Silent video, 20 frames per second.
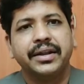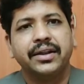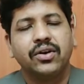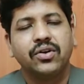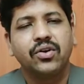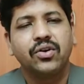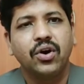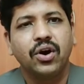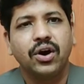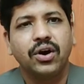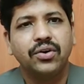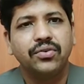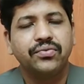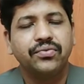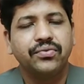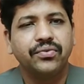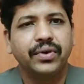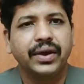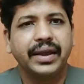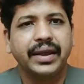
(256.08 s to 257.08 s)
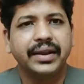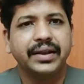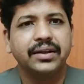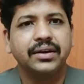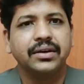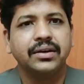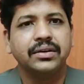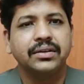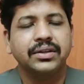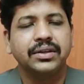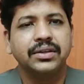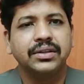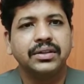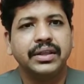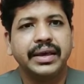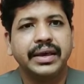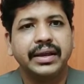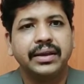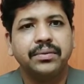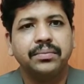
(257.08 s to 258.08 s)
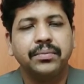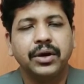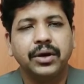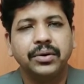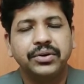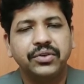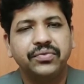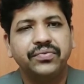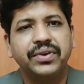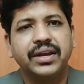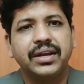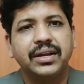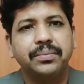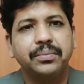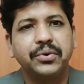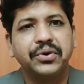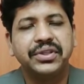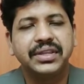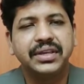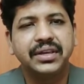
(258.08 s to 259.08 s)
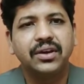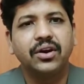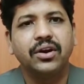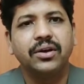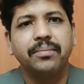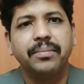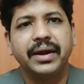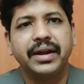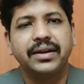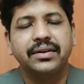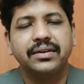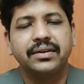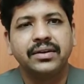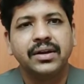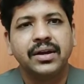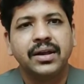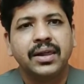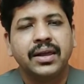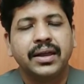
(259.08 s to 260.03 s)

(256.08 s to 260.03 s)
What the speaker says: a cough, and their difficulty breathing got better,